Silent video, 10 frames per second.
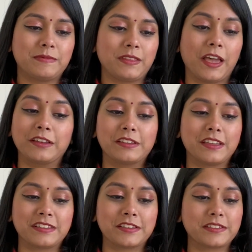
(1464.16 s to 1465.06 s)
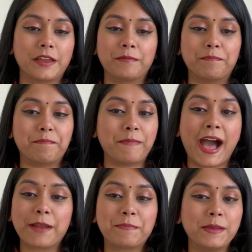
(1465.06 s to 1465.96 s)
And as I said,
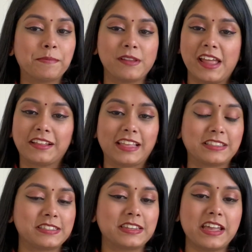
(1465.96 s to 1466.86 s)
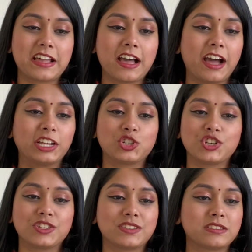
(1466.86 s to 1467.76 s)
bad people like that snake guy
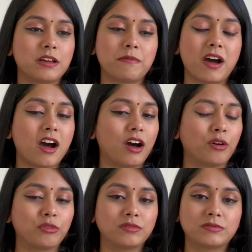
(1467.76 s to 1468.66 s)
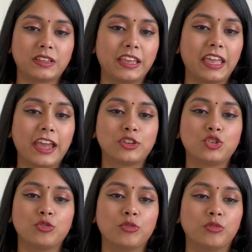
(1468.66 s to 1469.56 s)
just somehow get
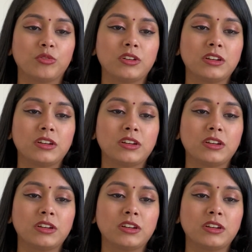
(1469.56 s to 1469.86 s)
to